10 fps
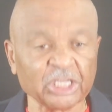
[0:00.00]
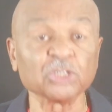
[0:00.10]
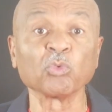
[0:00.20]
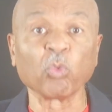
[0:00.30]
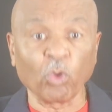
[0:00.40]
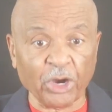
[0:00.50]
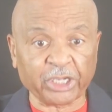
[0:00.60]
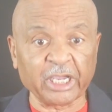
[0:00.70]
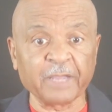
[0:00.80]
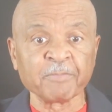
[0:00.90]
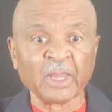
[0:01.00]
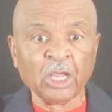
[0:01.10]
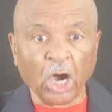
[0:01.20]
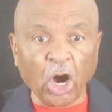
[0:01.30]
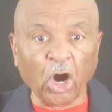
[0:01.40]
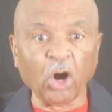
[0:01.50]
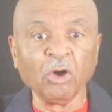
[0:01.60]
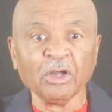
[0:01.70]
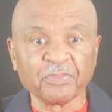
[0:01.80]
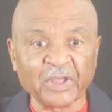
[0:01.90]
He is working
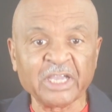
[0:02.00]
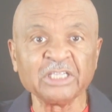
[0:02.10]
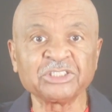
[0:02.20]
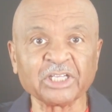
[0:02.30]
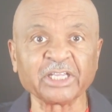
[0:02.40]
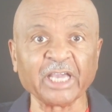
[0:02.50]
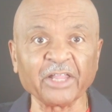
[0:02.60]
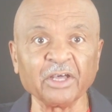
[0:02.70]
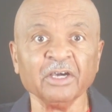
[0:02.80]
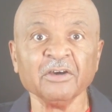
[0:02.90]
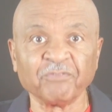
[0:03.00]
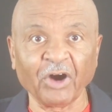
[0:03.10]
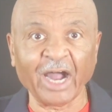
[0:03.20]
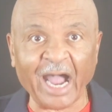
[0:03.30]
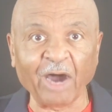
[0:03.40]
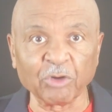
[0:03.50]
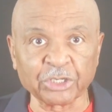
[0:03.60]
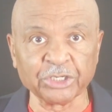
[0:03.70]
all things together for our